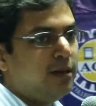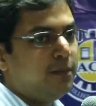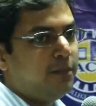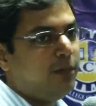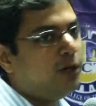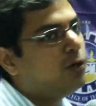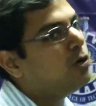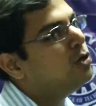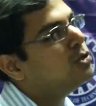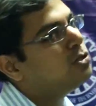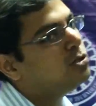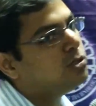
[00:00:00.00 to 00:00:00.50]

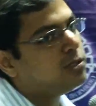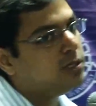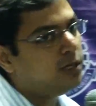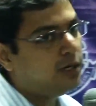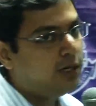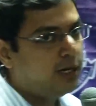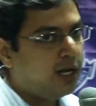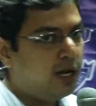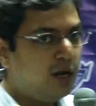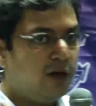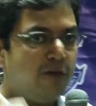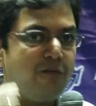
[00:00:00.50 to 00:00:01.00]
Because
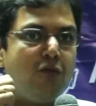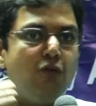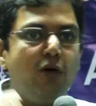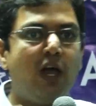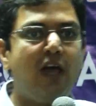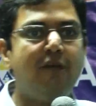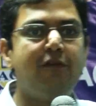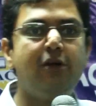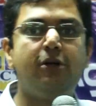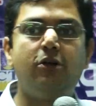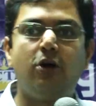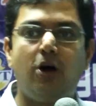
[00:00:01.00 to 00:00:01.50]
none of you
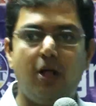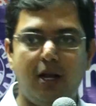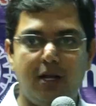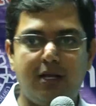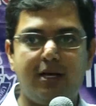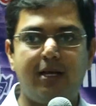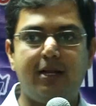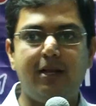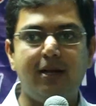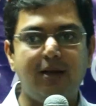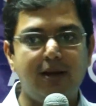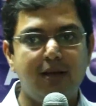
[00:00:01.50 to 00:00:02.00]
have it all,
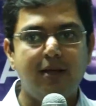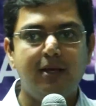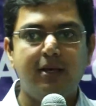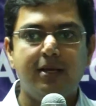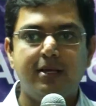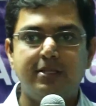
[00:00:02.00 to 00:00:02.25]
correct?